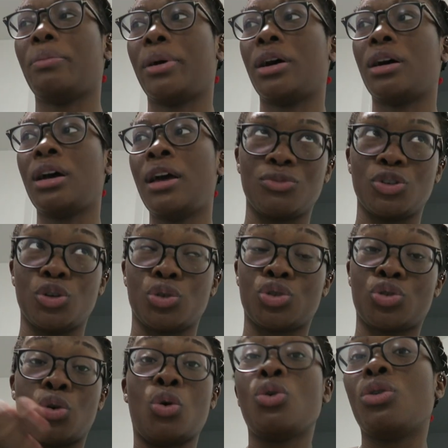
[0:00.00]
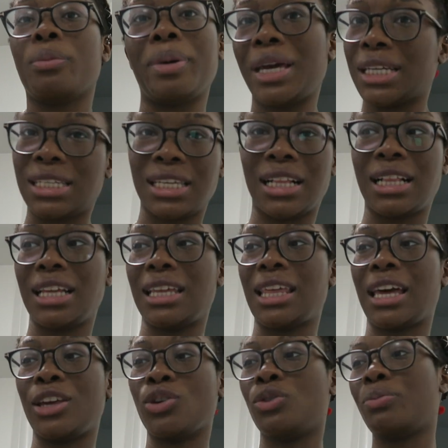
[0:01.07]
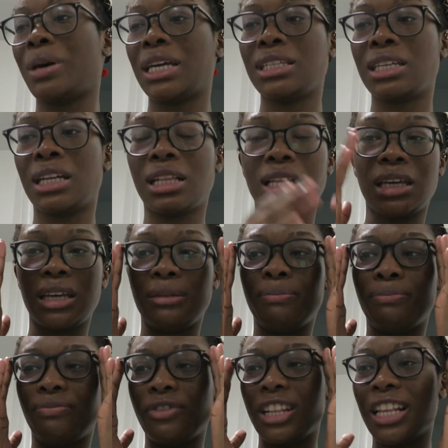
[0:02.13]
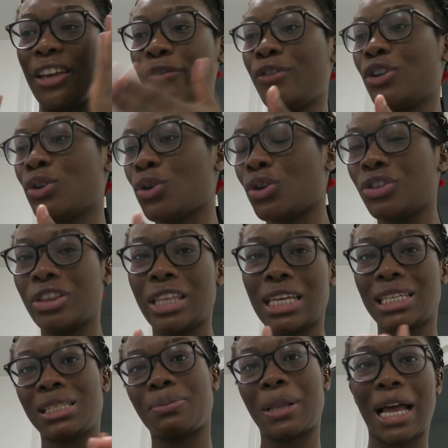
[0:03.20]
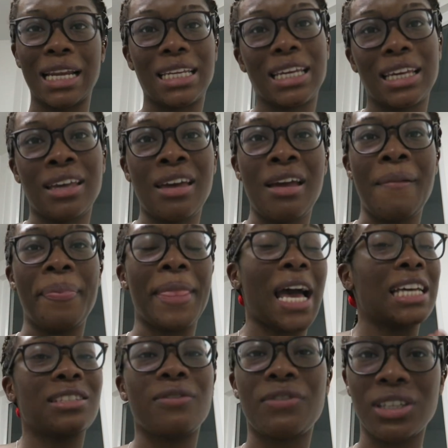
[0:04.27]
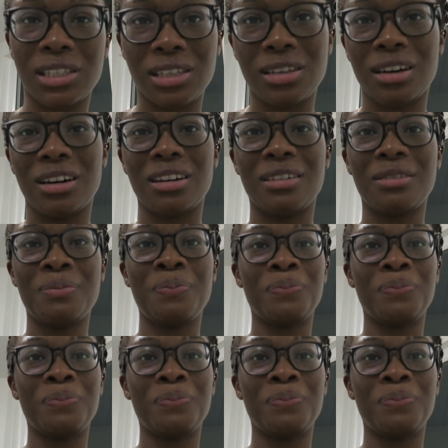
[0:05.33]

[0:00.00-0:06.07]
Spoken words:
but you're taught basically that you're basically living on this planet as a visitor.